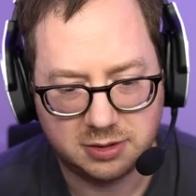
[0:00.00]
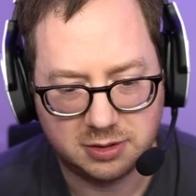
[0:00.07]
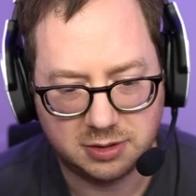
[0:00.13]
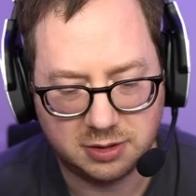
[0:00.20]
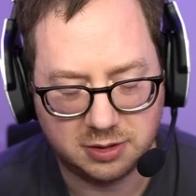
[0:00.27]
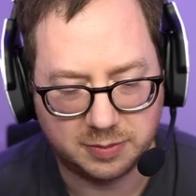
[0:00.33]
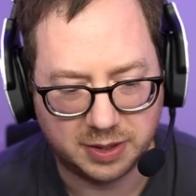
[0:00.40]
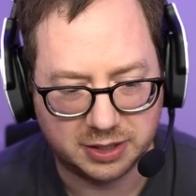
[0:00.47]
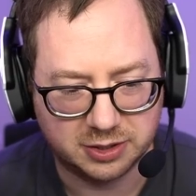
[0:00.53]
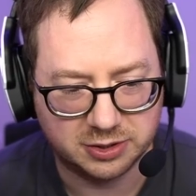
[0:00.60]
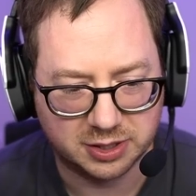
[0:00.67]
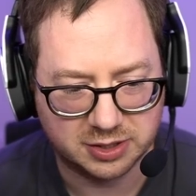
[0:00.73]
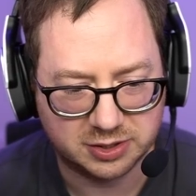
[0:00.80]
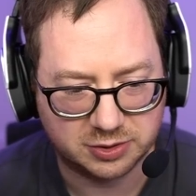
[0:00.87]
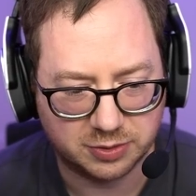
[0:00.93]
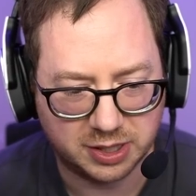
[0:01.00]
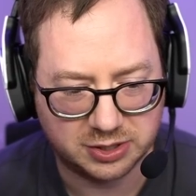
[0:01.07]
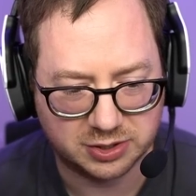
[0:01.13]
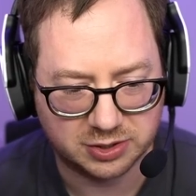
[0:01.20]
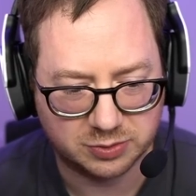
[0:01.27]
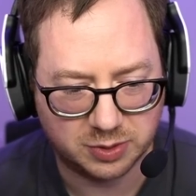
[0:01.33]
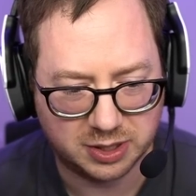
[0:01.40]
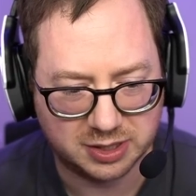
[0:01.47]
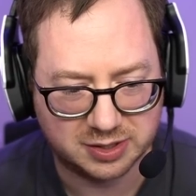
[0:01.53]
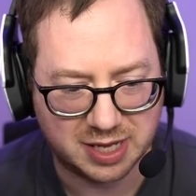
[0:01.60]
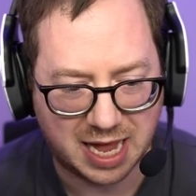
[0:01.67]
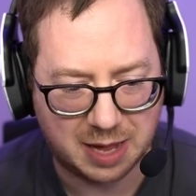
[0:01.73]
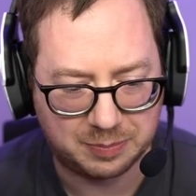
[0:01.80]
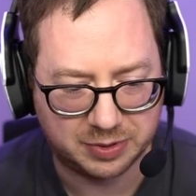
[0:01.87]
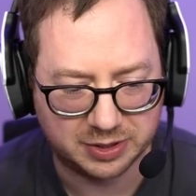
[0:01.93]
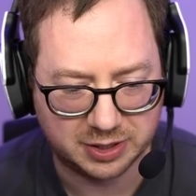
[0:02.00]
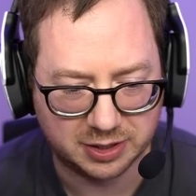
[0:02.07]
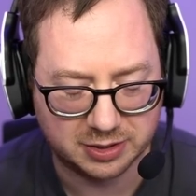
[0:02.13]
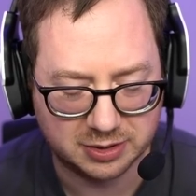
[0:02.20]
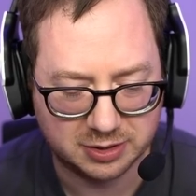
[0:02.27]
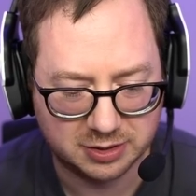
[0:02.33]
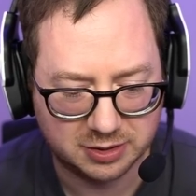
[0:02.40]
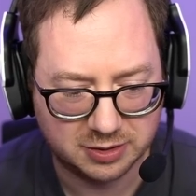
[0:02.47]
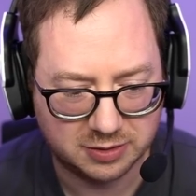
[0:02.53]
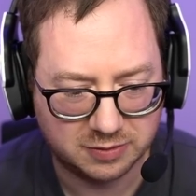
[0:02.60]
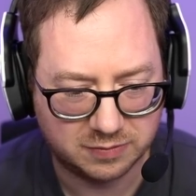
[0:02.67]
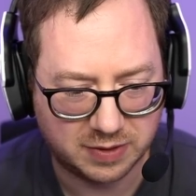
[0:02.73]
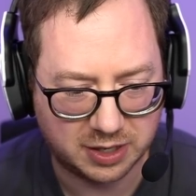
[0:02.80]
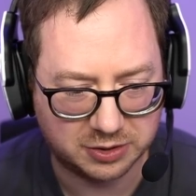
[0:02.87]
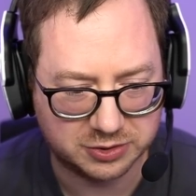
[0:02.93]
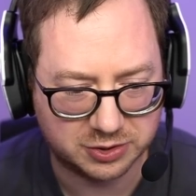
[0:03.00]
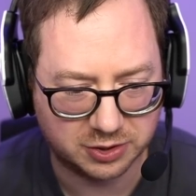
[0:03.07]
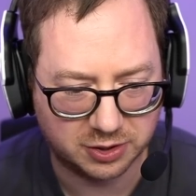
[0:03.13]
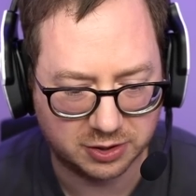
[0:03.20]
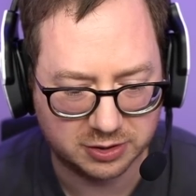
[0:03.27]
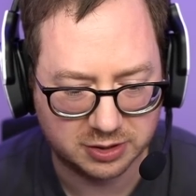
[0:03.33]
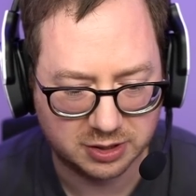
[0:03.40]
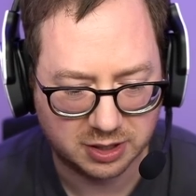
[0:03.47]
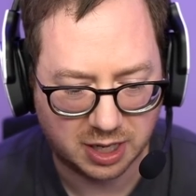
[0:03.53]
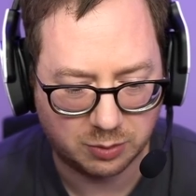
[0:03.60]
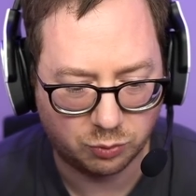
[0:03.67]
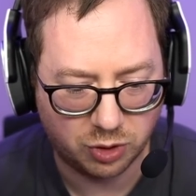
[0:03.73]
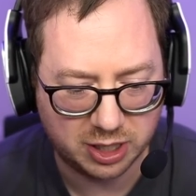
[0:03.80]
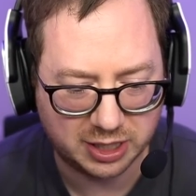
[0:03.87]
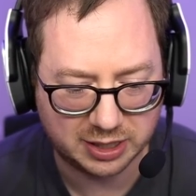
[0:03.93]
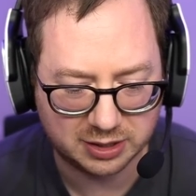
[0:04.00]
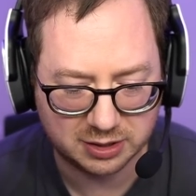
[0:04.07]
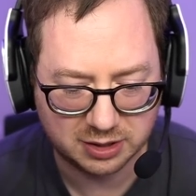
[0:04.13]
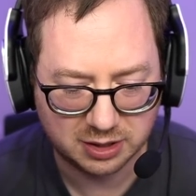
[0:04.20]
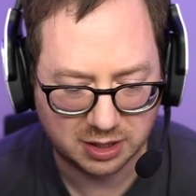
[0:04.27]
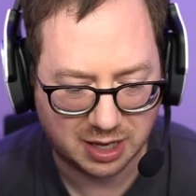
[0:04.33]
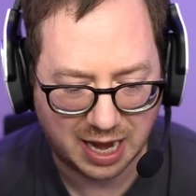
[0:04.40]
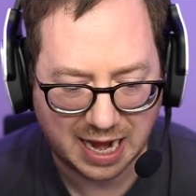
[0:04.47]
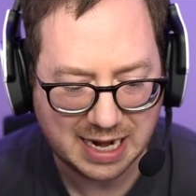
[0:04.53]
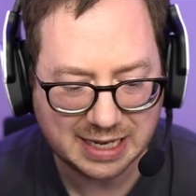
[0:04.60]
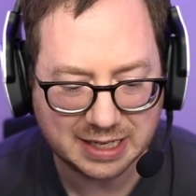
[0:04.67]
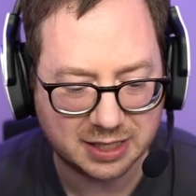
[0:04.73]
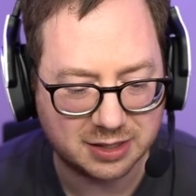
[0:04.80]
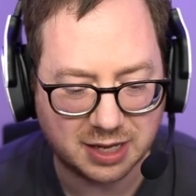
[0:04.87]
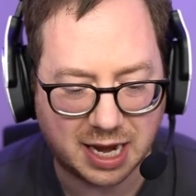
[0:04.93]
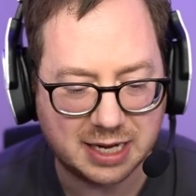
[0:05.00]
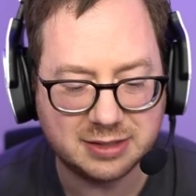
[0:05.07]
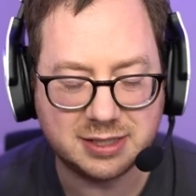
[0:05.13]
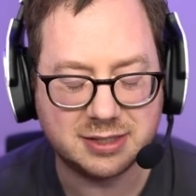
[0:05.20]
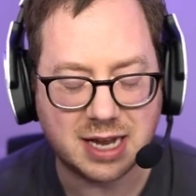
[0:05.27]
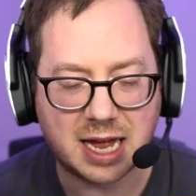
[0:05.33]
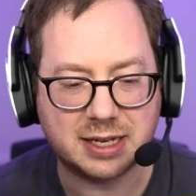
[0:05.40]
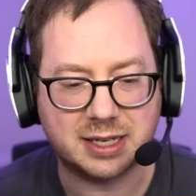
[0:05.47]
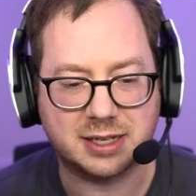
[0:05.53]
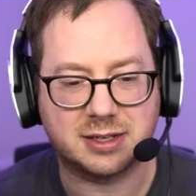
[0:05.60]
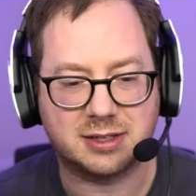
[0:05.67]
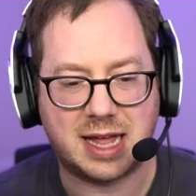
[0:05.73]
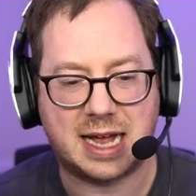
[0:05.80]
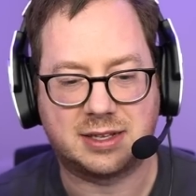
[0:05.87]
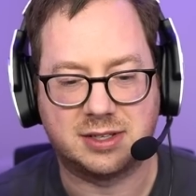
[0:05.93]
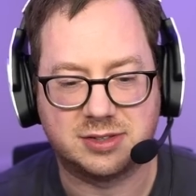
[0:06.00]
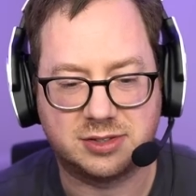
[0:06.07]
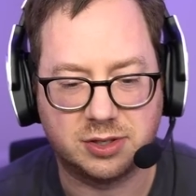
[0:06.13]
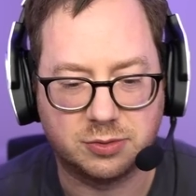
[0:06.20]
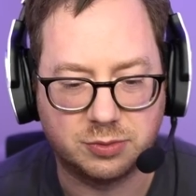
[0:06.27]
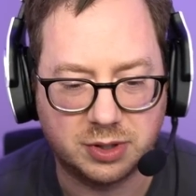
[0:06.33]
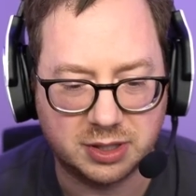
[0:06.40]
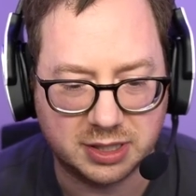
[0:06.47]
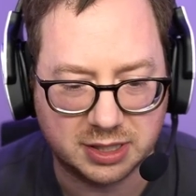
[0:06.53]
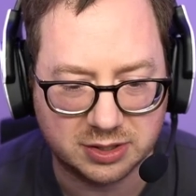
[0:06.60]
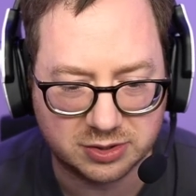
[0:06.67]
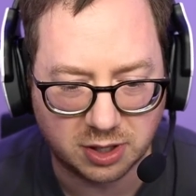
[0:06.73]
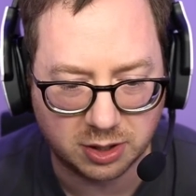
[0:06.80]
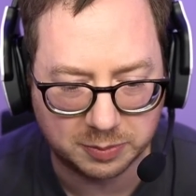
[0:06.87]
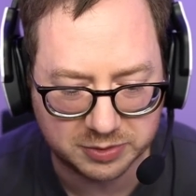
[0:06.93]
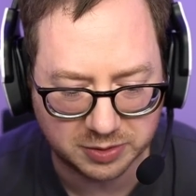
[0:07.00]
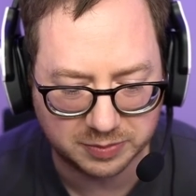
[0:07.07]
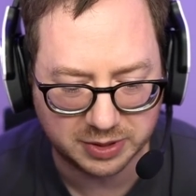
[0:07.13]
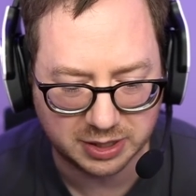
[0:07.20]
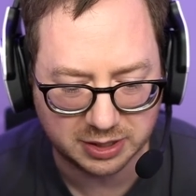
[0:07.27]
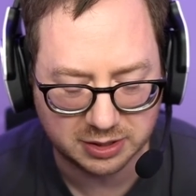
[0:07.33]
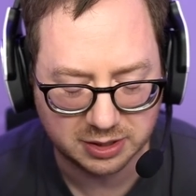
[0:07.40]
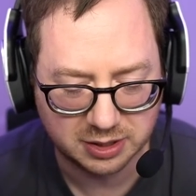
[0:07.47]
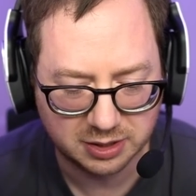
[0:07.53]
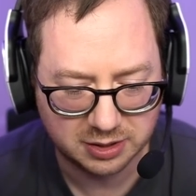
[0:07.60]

Oh my goodness gracious, what has happened here? Final turn, I'm winning. I didn't get, I did not get Galactus, so really it's all up to me.